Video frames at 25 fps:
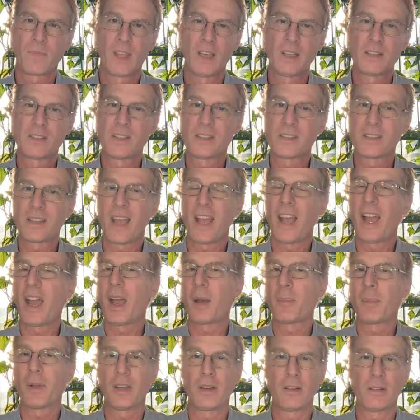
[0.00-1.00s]
It's just a
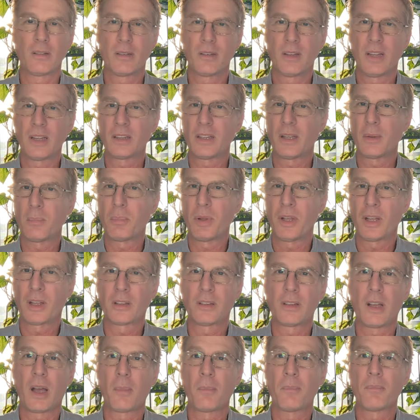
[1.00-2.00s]
habit that they
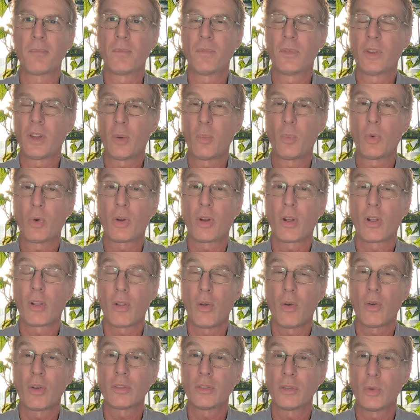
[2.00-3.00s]
picked up somewhere
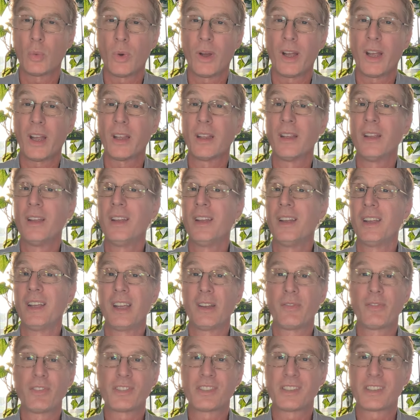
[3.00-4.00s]
along the way.
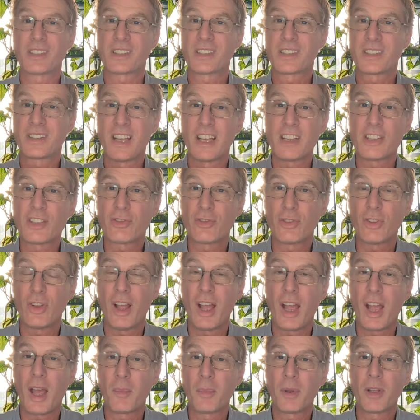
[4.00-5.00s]
If it's a successful
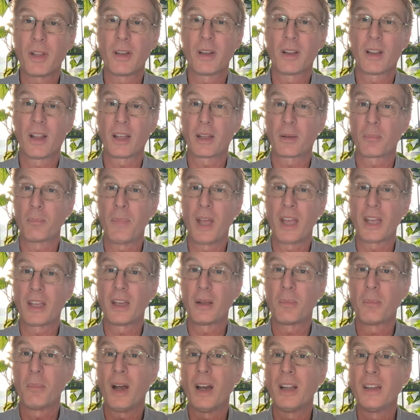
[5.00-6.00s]
habit, like
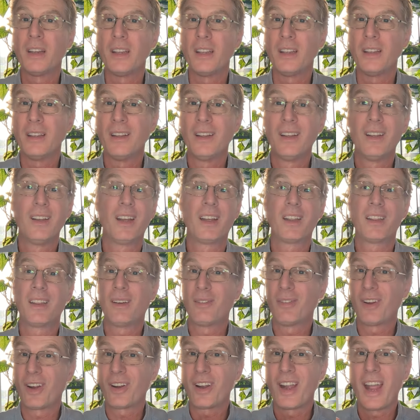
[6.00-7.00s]
making money,
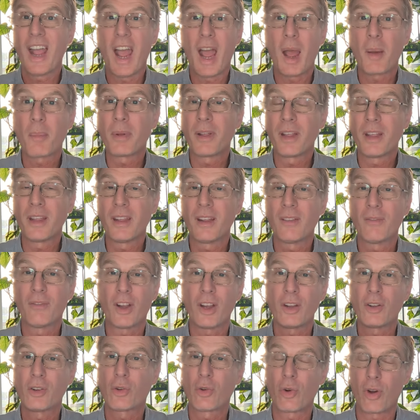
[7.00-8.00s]
they're very happy and
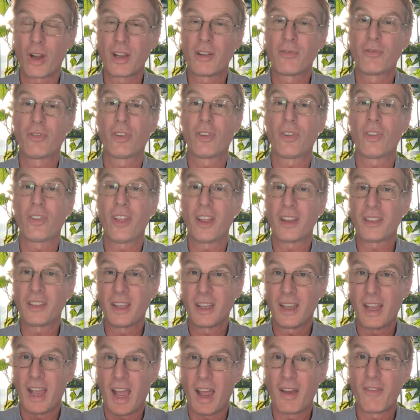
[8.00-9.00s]
very grateful that
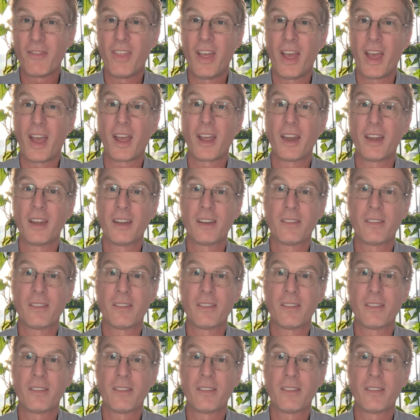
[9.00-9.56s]
they have that.